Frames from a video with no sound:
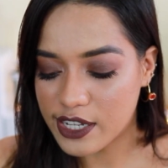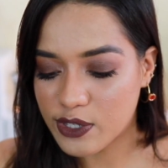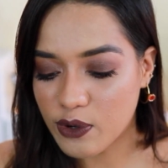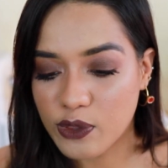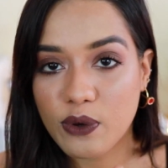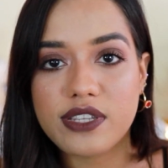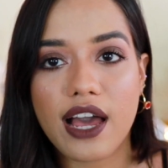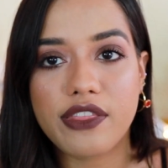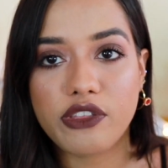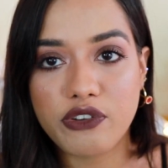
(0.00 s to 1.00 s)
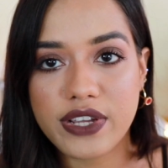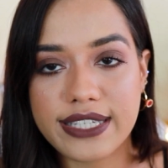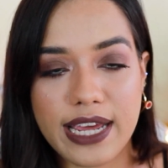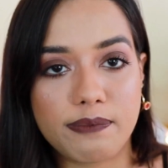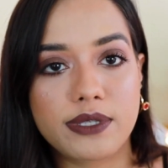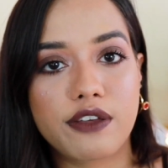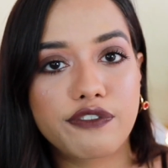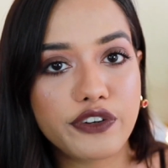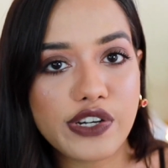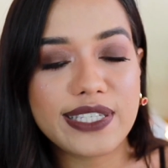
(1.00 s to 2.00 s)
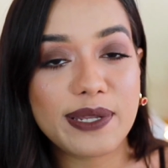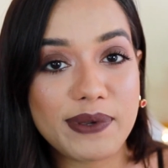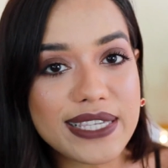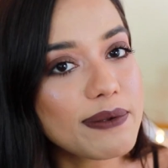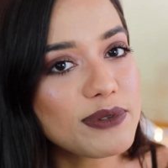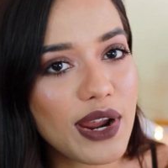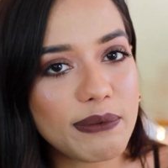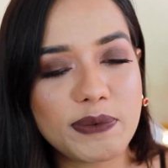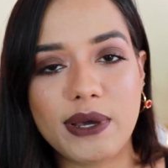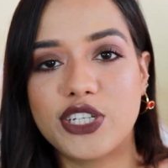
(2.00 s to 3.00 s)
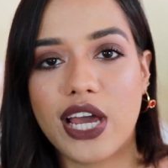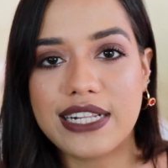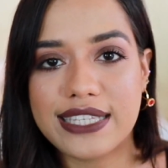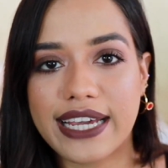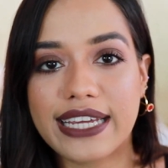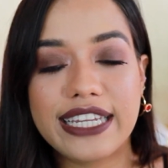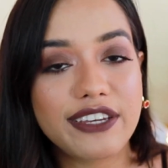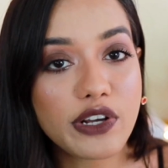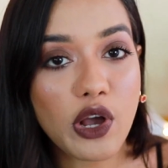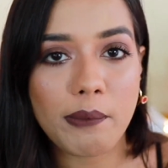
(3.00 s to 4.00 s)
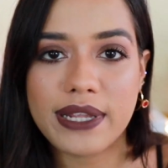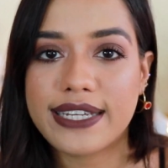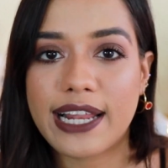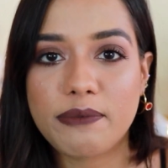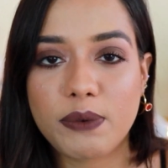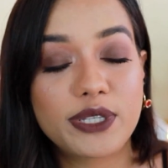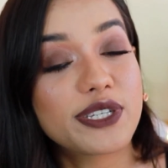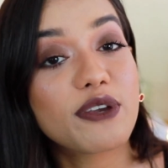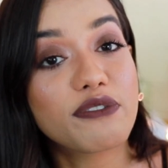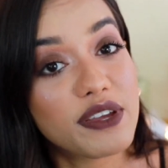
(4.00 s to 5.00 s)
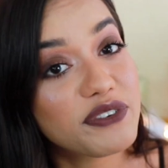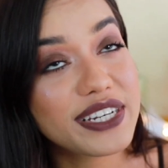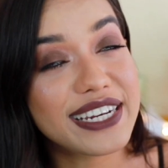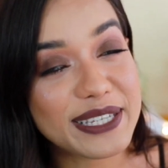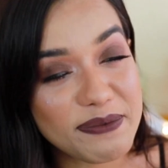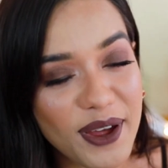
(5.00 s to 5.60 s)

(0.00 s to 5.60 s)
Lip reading: So those are the 3 steps. First, be subscribed to my channel. Second, leave a comment telling me which is your favorite NYX